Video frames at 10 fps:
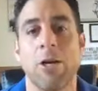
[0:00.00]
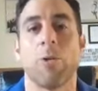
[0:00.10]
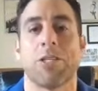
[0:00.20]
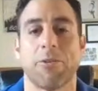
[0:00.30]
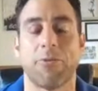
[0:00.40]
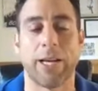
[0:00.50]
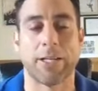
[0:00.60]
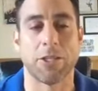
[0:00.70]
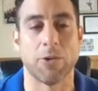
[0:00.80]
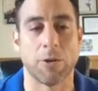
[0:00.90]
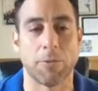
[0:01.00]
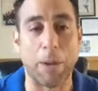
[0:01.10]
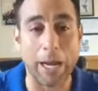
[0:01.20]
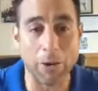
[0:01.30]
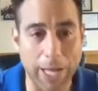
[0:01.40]
which affects your
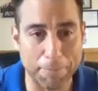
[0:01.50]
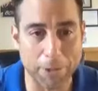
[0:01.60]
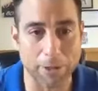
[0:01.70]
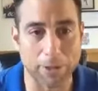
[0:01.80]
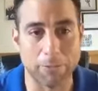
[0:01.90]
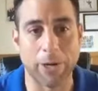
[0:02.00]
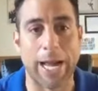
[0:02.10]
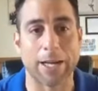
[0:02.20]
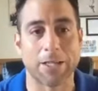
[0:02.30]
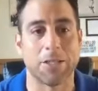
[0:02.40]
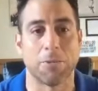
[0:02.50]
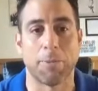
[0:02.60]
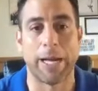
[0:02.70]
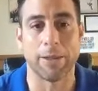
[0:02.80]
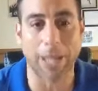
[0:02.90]
biochemical reactions, your
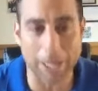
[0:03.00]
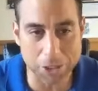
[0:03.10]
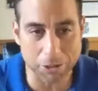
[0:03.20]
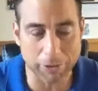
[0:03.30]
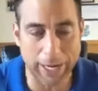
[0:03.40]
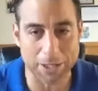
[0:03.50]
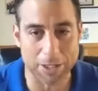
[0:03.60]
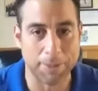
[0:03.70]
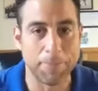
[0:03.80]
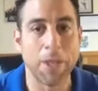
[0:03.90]
biological reactions.